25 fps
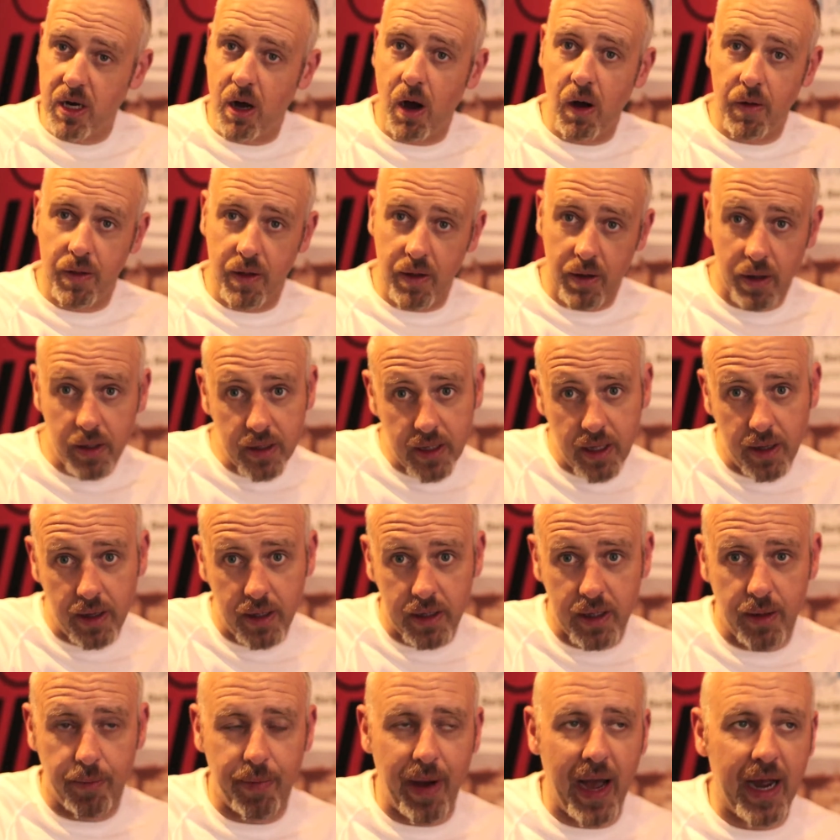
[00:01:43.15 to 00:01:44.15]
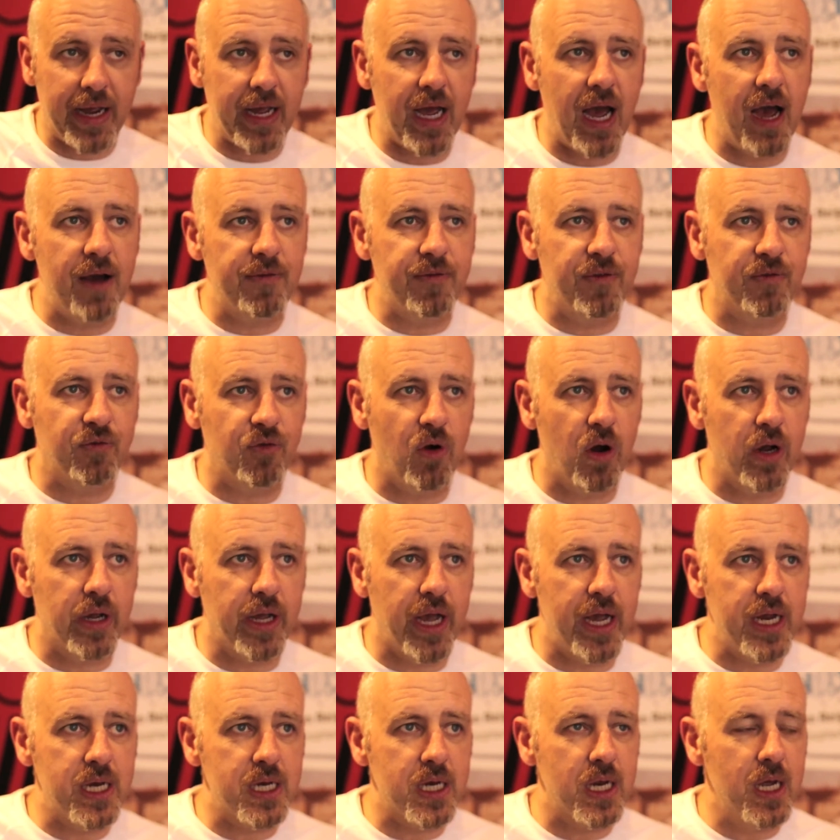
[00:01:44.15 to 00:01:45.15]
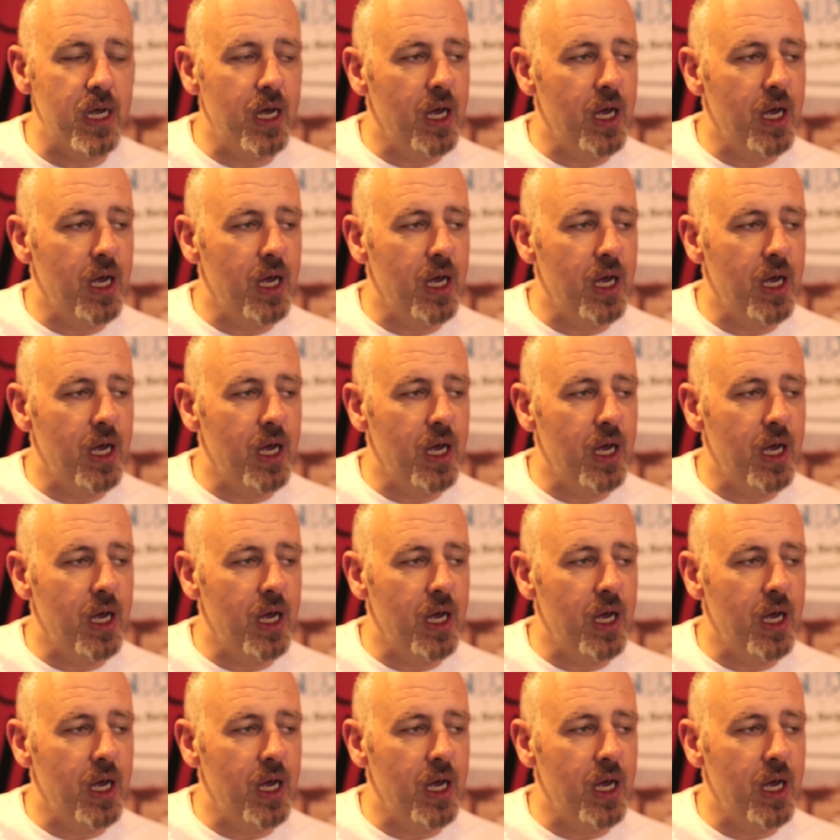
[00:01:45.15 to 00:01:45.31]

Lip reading: on the back half of Reigate,